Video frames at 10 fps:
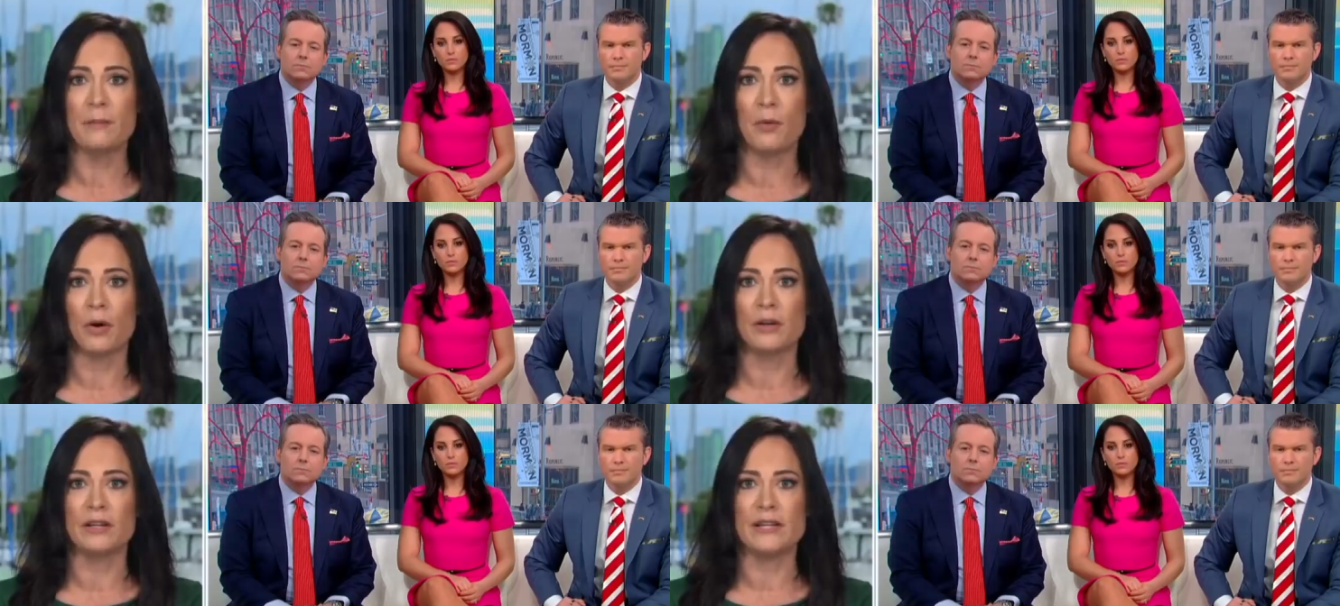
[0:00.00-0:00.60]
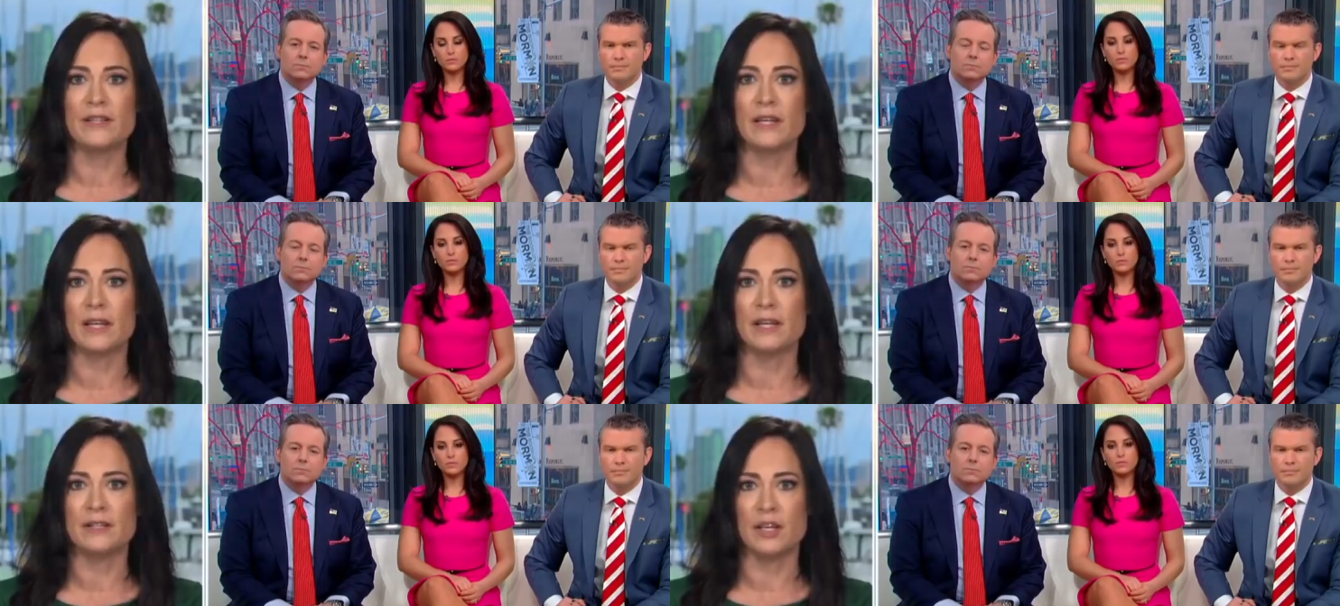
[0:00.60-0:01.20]
Speaker 1: important, and he's going to
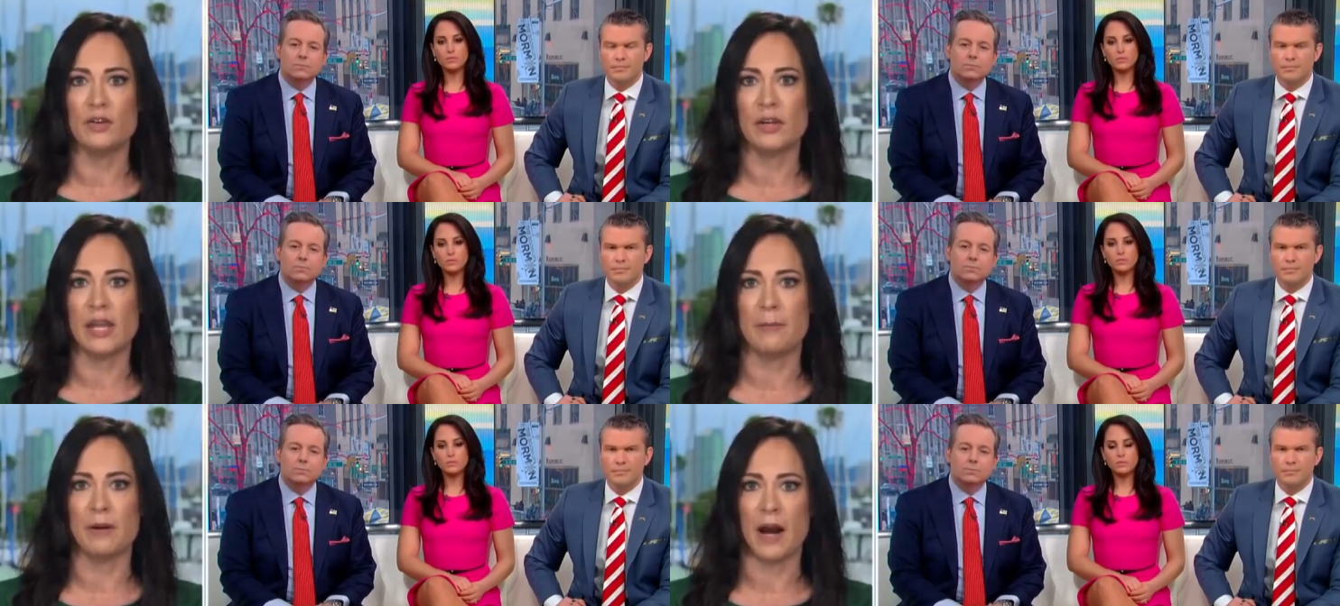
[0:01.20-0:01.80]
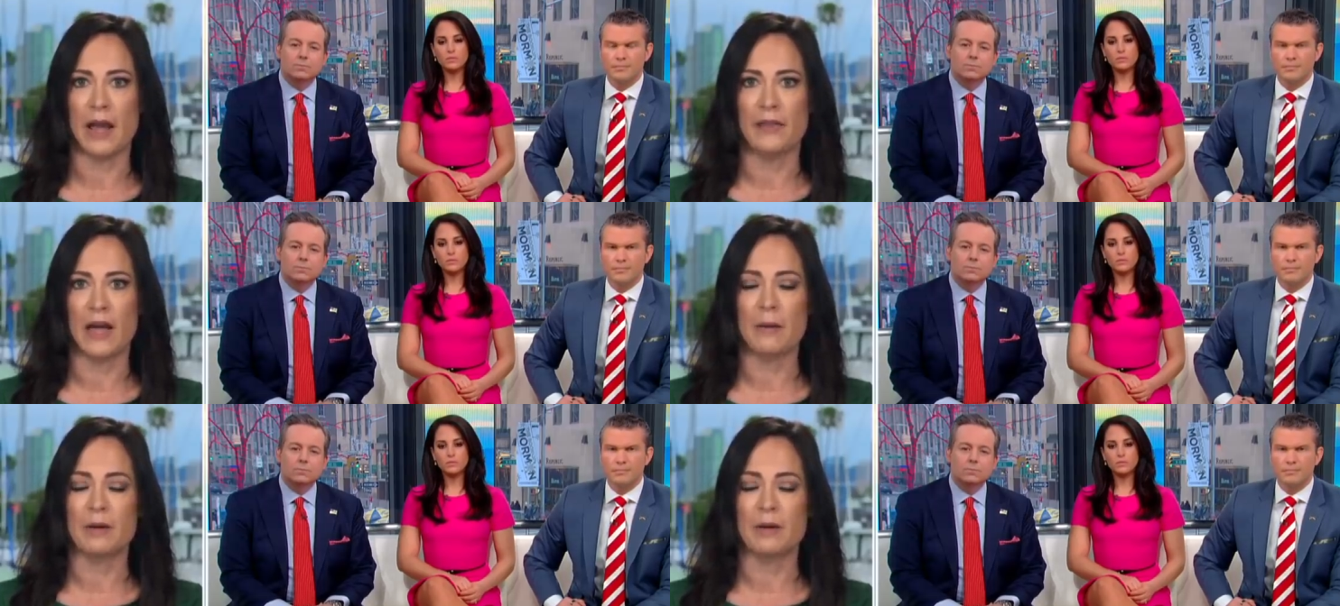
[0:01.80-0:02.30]
continue to keep an eye on that.